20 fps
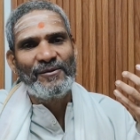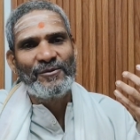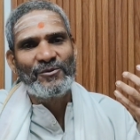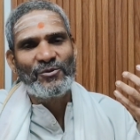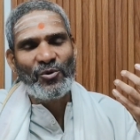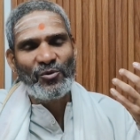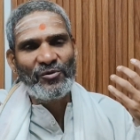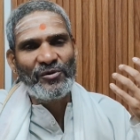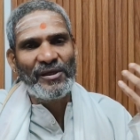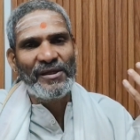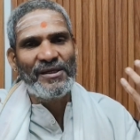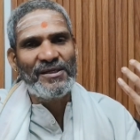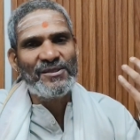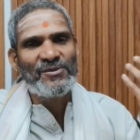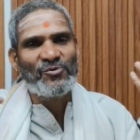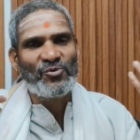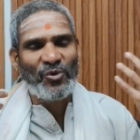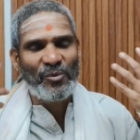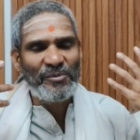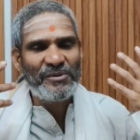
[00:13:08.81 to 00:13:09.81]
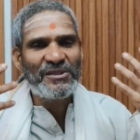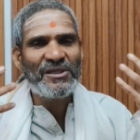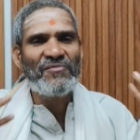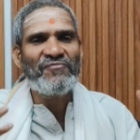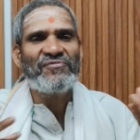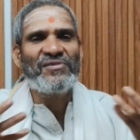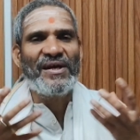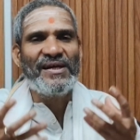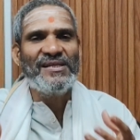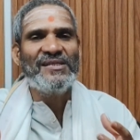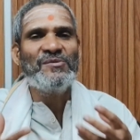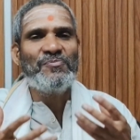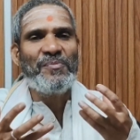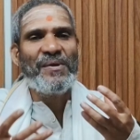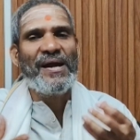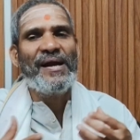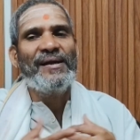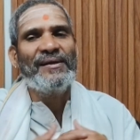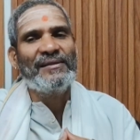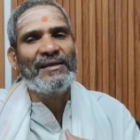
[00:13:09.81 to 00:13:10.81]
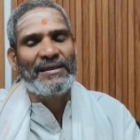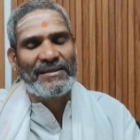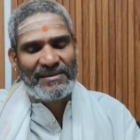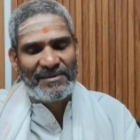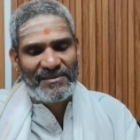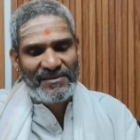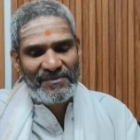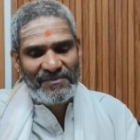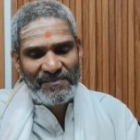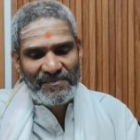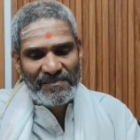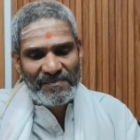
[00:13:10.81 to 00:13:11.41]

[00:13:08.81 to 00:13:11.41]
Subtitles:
So there is so much of science behind that.